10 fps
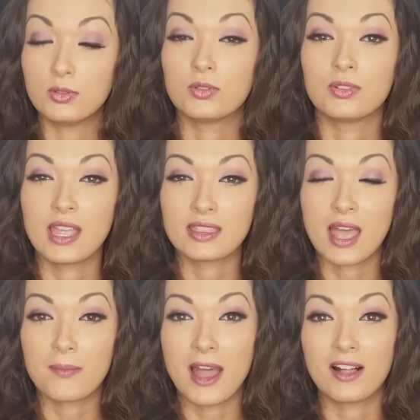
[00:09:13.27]
create
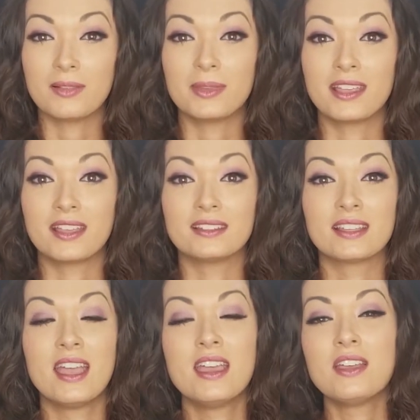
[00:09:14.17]
that palette, because
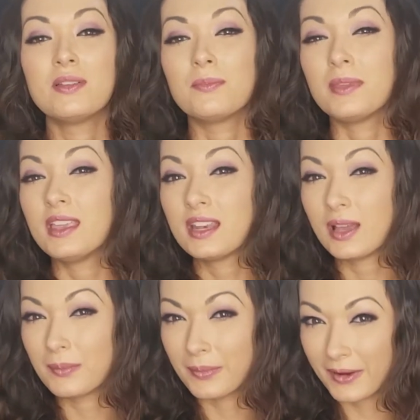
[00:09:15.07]
being
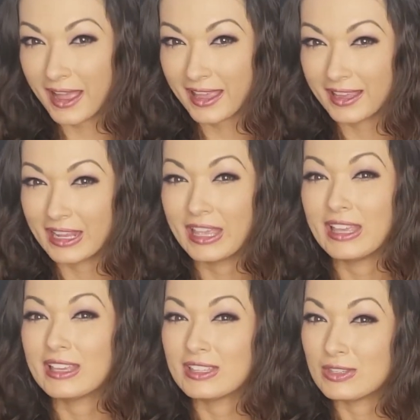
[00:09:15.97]
a bride,
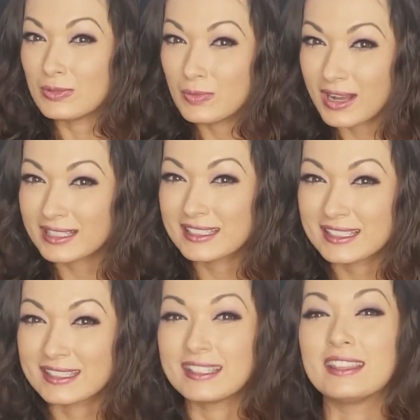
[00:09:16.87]
you want
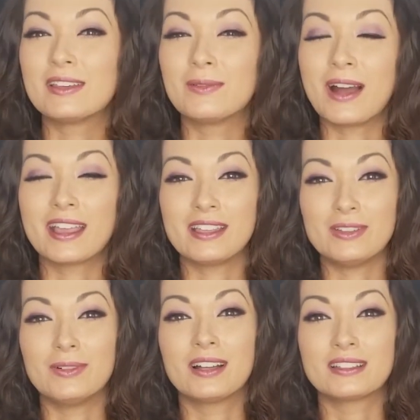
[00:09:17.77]
to see the white,
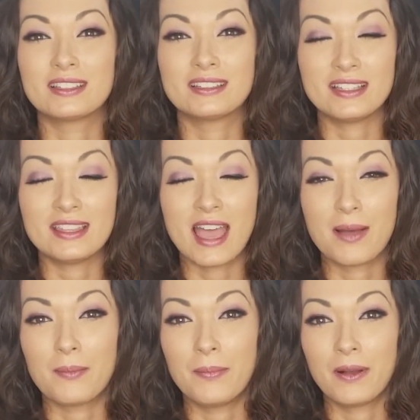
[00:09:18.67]
you want to see
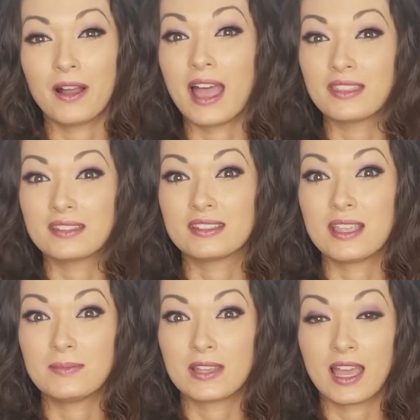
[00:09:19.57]
that, but at the
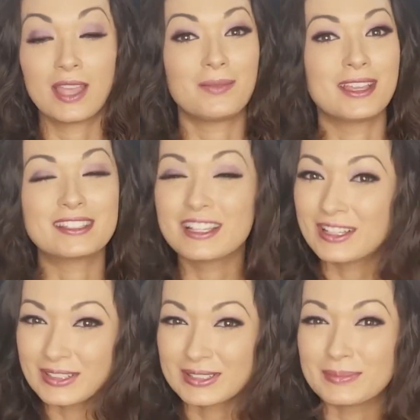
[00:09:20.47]
same time, it's a
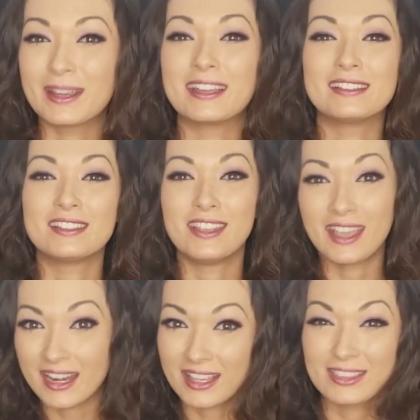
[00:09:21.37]
ghost bride, so you
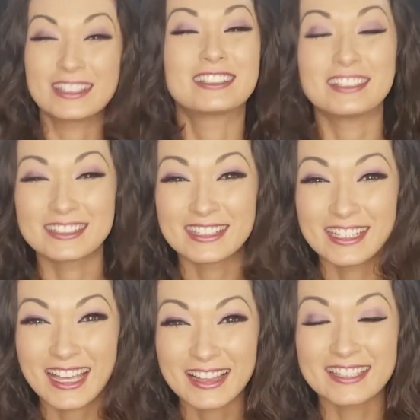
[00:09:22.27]
got to get those ghostly
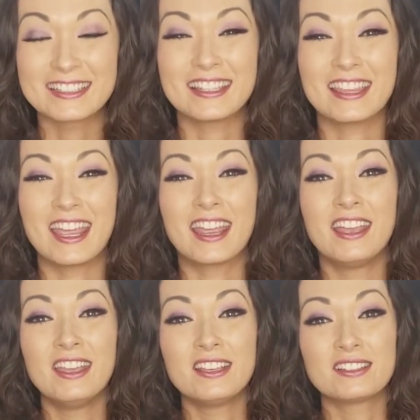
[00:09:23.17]
colors in there.
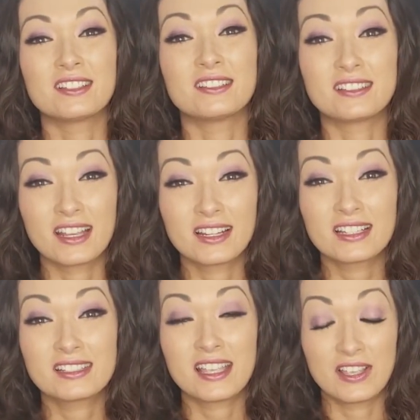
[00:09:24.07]
So
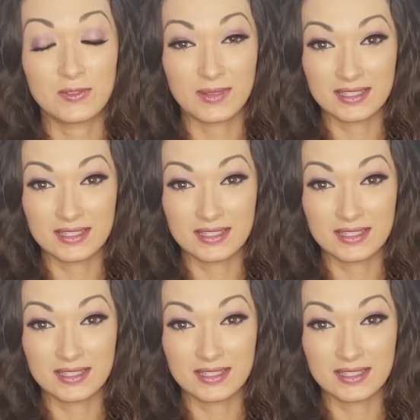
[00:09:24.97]
Sarah's is what